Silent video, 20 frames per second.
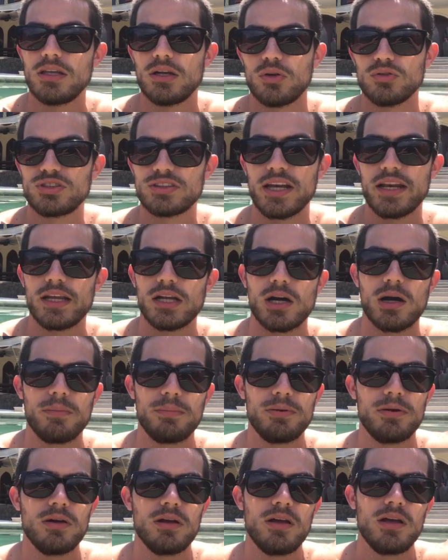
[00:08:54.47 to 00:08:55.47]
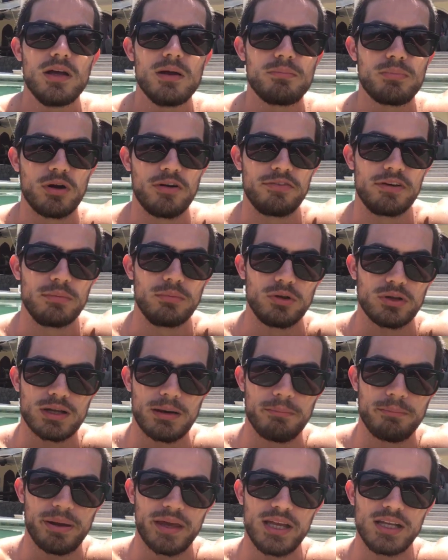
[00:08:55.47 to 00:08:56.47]
setting up profitable
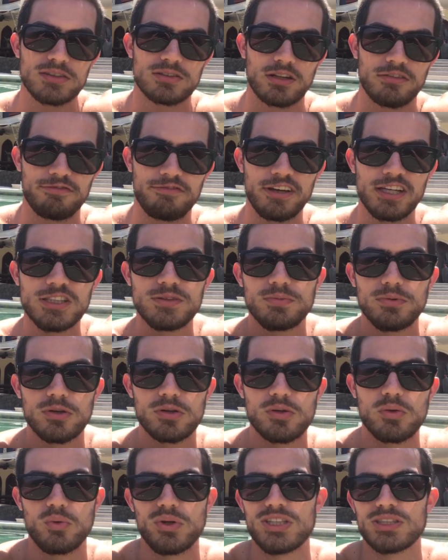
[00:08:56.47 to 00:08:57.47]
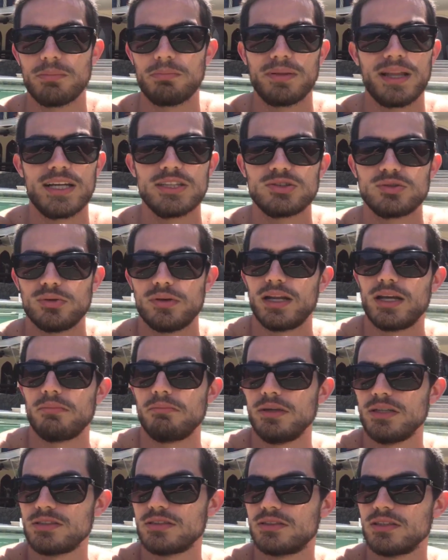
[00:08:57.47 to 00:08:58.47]
campaigns on Facebook, which applies to any
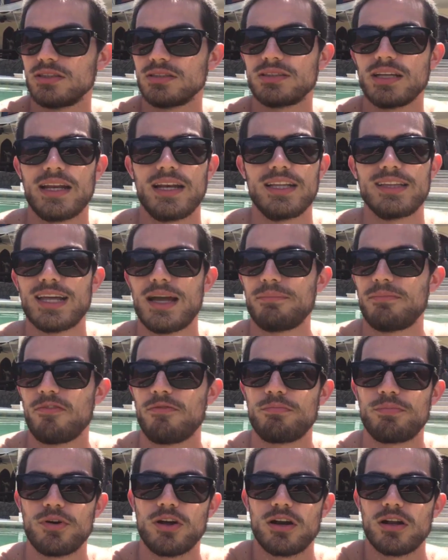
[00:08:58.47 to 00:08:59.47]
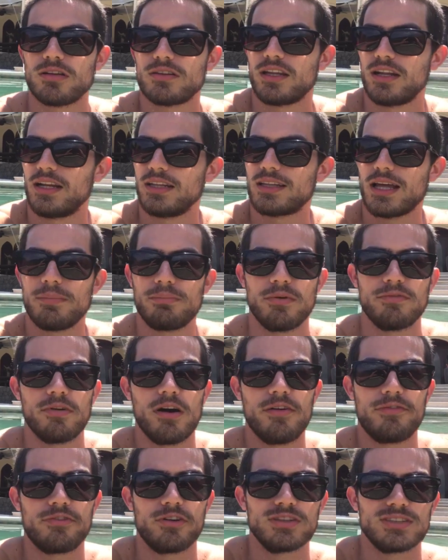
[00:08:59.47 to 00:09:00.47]
business, any type of product, any type of
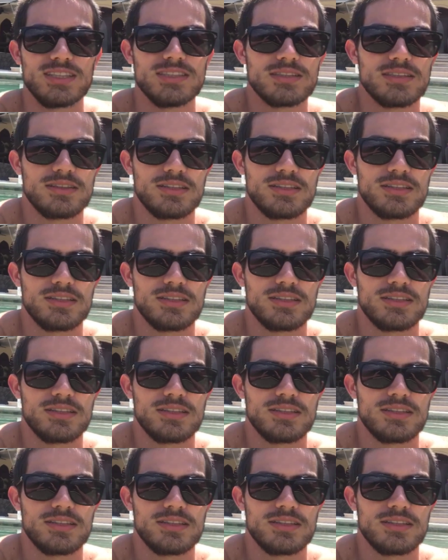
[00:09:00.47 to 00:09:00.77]
offers.